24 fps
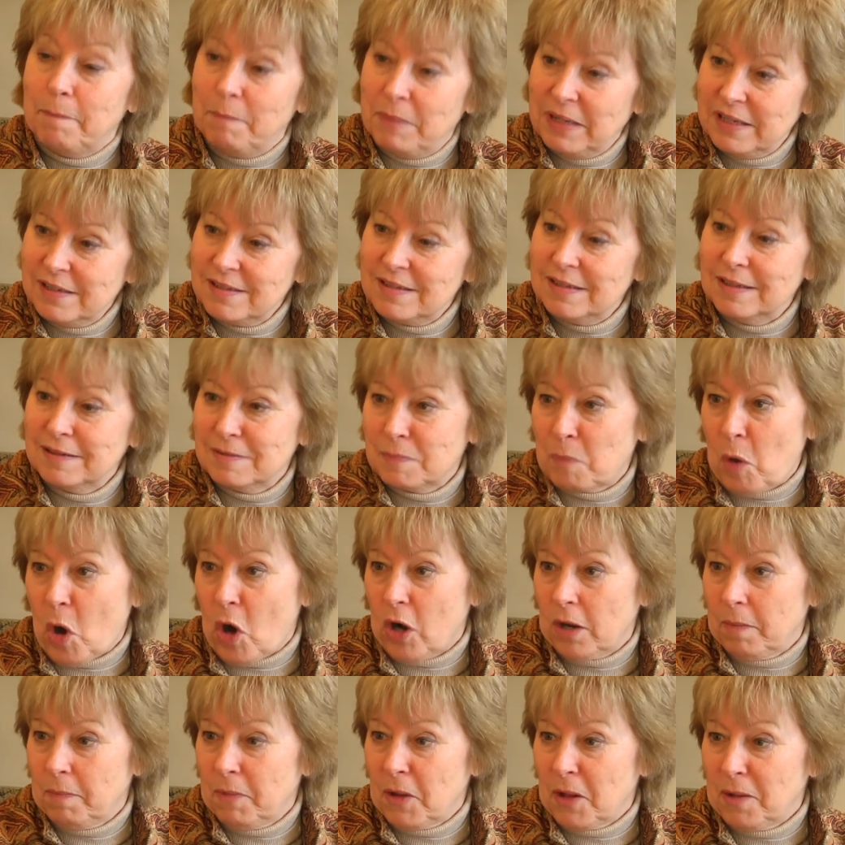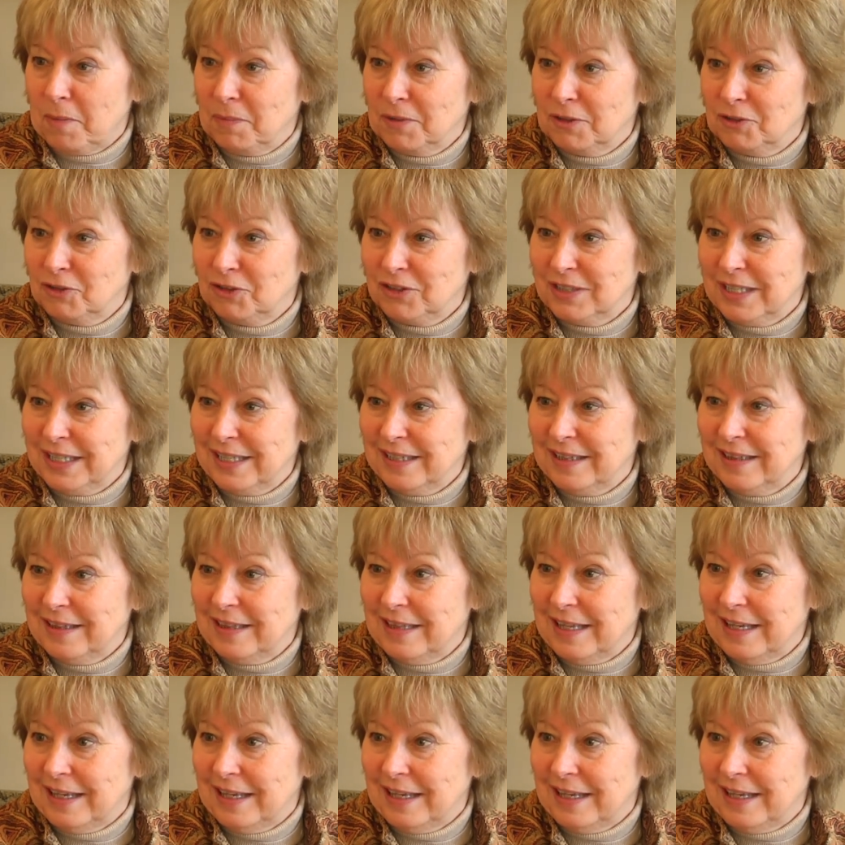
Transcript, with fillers: business part of publishing mm-hmm.